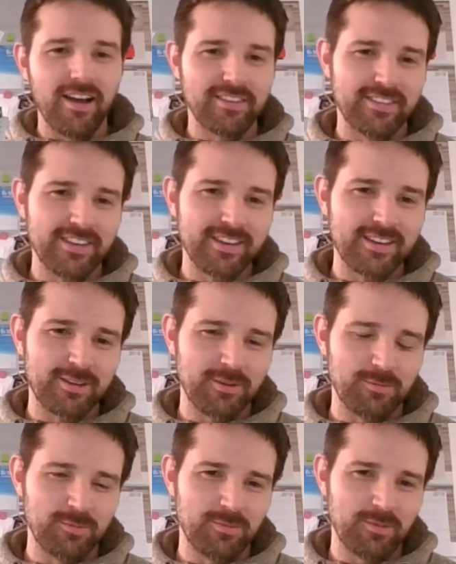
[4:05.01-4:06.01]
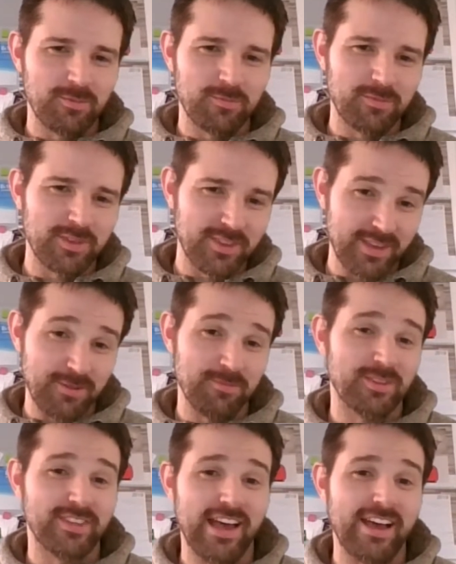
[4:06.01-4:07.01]
think the thing
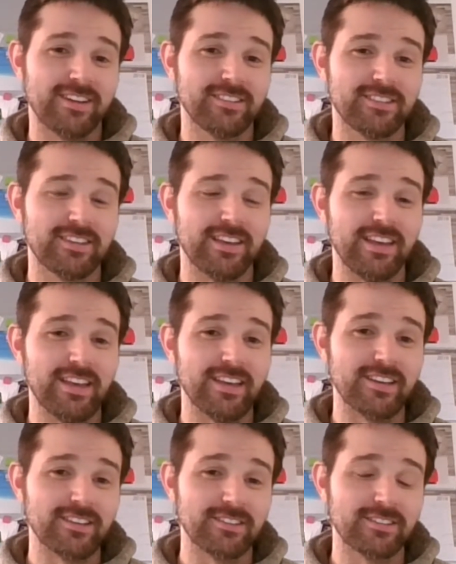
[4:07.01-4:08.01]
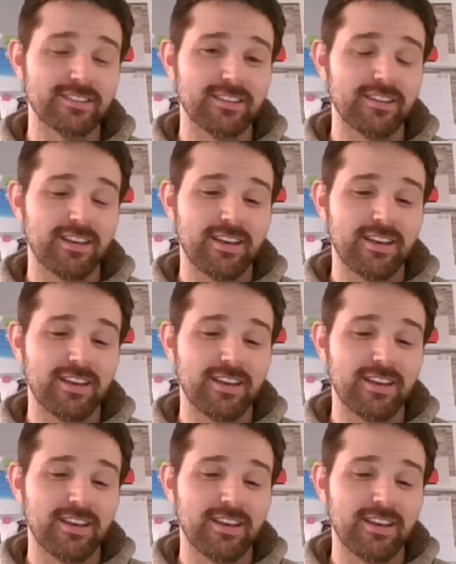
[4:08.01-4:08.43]
with that is